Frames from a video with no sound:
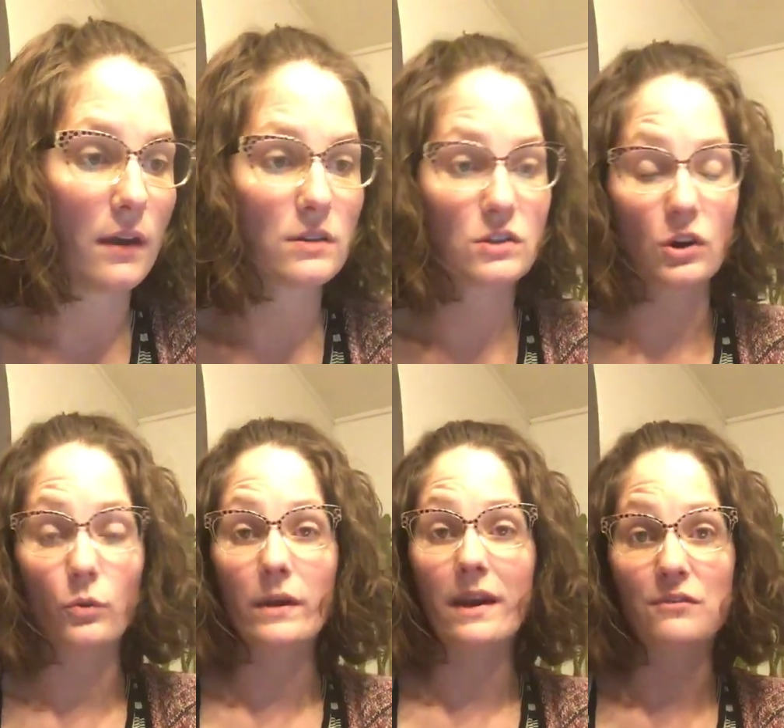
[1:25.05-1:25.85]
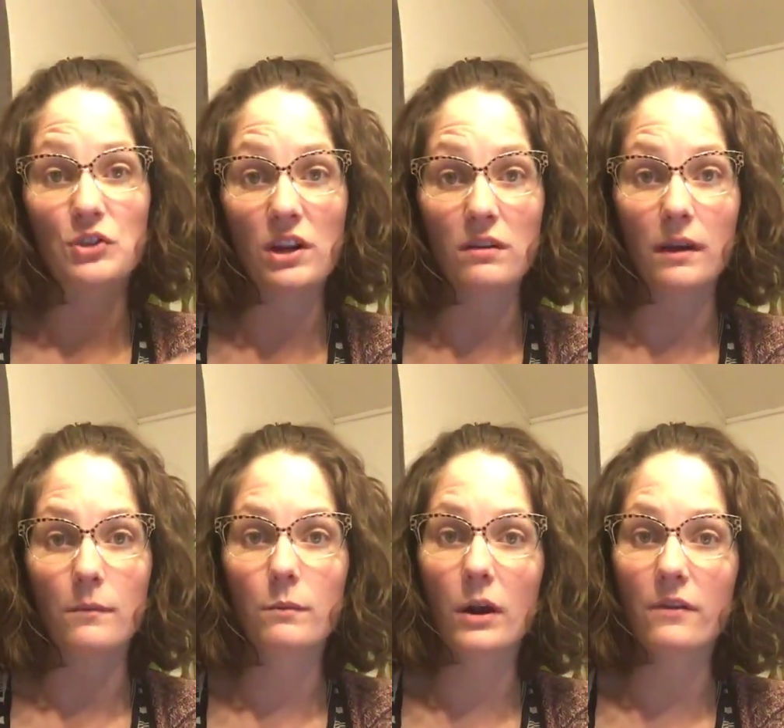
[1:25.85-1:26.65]
So we have shared it.
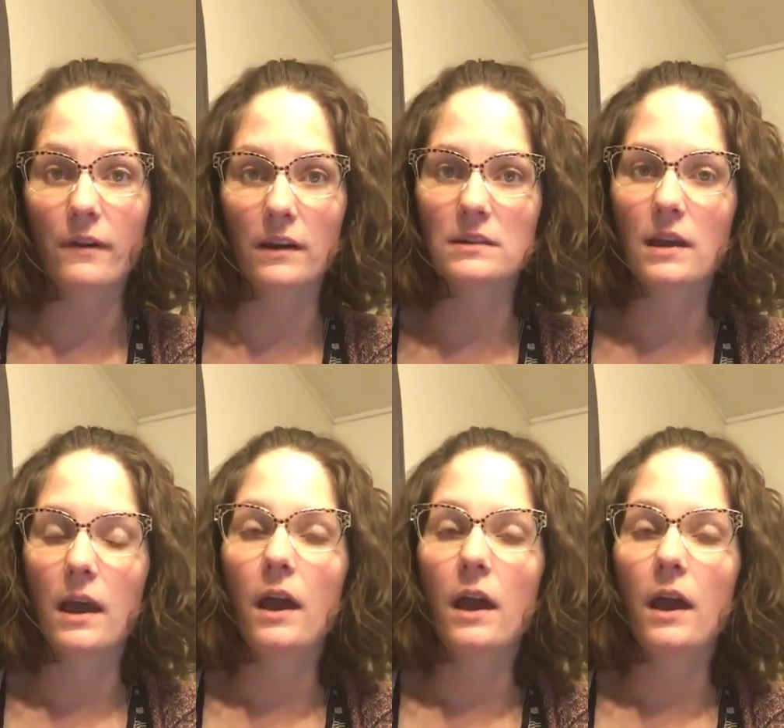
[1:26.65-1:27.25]
Perfect.